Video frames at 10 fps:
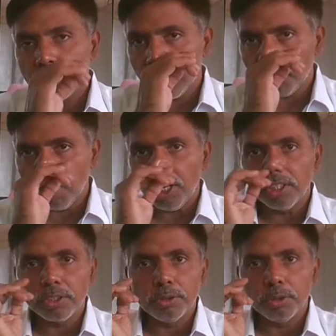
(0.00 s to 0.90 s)
the
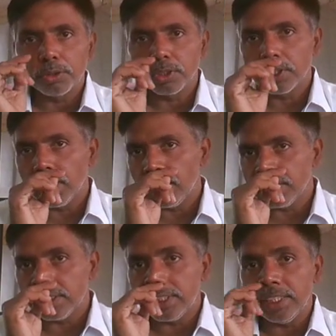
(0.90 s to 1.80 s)
molecules,
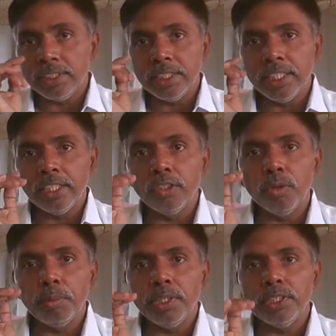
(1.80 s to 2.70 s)
the change in
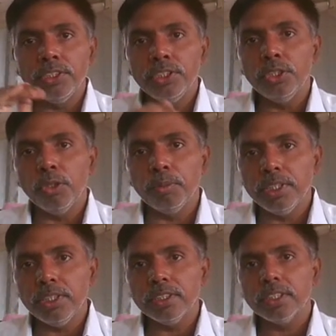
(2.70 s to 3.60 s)
entropy is zero,
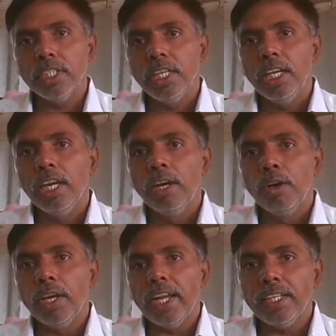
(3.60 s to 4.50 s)
means
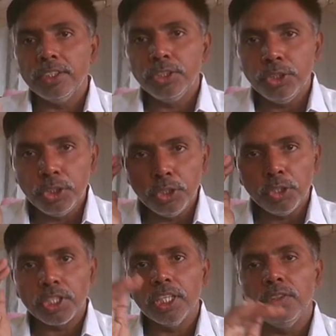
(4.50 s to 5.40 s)
at
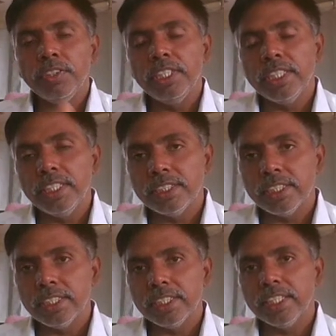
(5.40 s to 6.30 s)
0 Kelvin degree
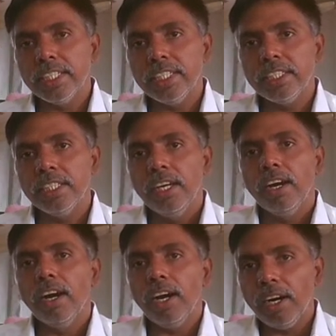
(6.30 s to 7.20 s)
centigrade,
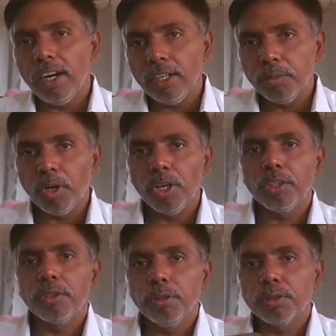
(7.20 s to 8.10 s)
all
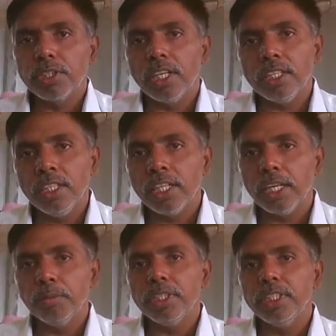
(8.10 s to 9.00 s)
molecules are
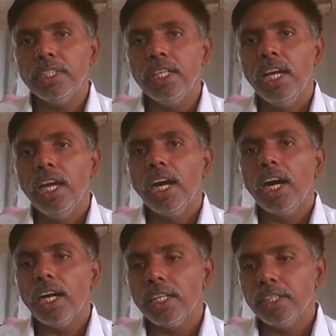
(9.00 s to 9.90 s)
coming in
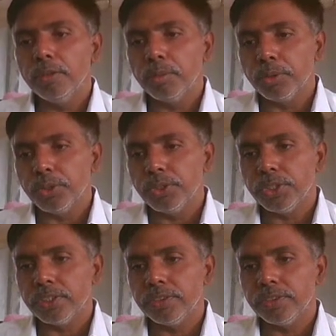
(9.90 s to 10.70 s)
ordered position.